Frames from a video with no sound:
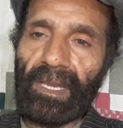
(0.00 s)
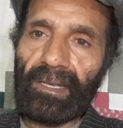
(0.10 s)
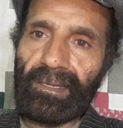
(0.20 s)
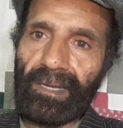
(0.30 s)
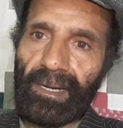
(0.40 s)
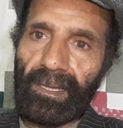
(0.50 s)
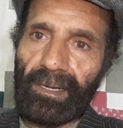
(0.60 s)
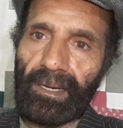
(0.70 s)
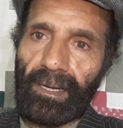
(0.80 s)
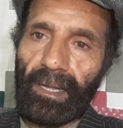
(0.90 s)
set the
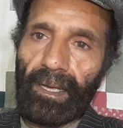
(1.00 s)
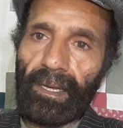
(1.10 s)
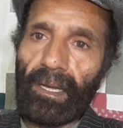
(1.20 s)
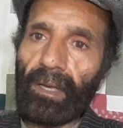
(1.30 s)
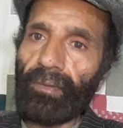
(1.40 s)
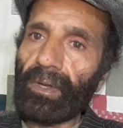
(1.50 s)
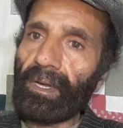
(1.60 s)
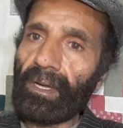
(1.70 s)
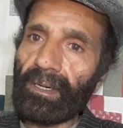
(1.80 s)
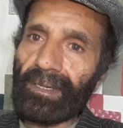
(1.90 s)
deadline, we
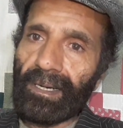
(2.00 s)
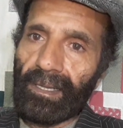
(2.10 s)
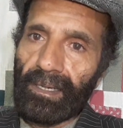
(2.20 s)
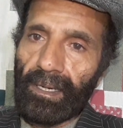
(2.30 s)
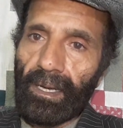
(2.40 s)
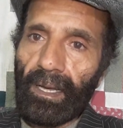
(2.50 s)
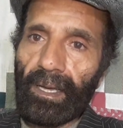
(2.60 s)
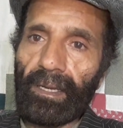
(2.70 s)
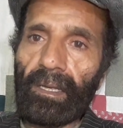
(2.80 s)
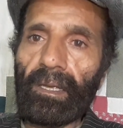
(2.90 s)
didn't set the
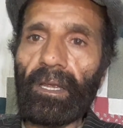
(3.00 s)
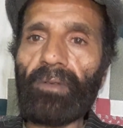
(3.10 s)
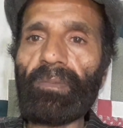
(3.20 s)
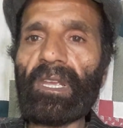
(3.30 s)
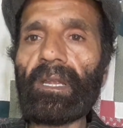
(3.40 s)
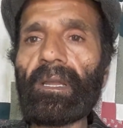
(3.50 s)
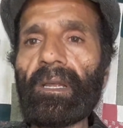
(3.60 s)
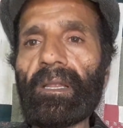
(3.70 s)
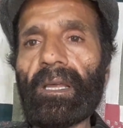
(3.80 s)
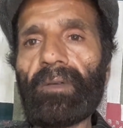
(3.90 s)
deadline, it means
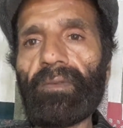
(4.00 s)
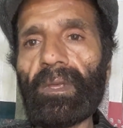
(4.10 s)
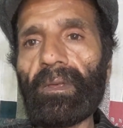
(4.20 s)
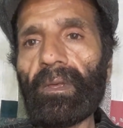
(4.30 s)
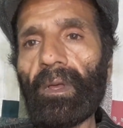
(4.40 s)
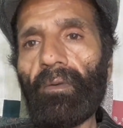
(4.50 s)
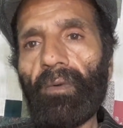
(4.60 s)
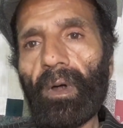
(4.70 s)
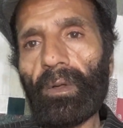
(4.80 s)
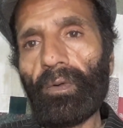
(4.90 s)
that we
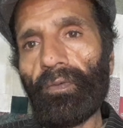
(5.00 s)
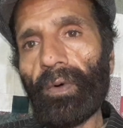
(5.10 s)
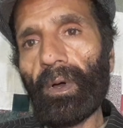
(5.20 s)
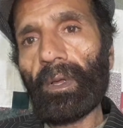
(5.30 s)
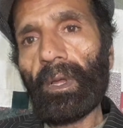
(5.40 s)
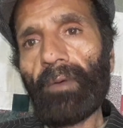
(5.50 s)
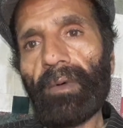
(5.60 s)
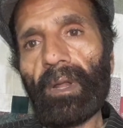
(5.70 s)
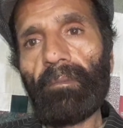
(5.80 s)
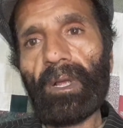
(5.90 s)
want to work
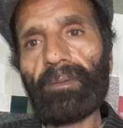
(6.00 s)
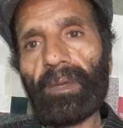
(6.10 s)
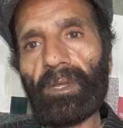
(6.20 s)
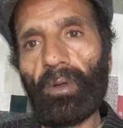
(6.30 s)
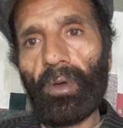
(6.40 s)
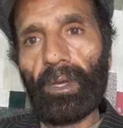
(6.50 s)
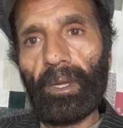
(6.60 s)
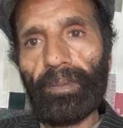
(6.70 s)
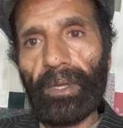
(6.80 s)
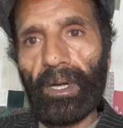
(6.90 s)
for a much longer
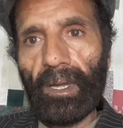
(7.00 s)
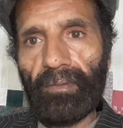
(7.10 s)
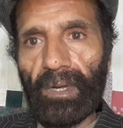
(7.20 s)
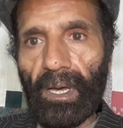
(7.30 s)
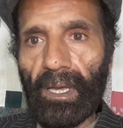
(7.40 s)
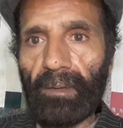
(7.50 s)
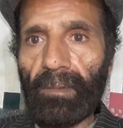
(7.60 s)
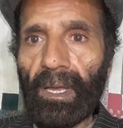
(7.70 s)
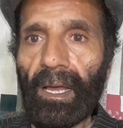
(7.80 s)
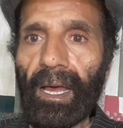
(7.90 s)
period of time
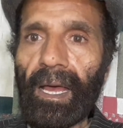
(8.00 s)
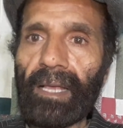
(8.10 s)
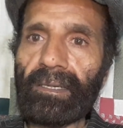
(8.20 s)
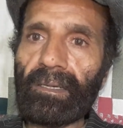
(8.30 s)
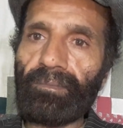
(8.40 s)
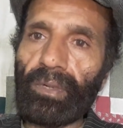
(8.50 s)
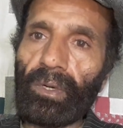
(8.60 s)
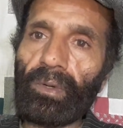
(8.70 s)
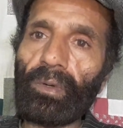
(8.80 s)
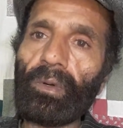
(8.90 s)
as
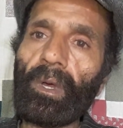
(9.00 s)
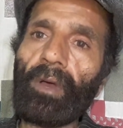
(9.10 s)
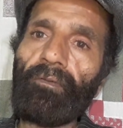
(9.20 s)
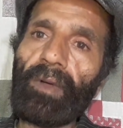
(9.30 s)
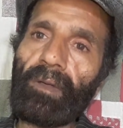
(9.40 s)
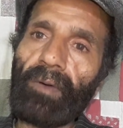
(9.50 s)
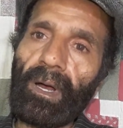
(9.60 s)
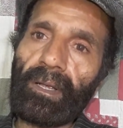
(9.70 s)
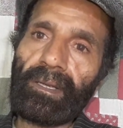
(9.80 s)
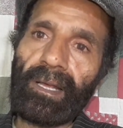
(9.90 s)
compared to what was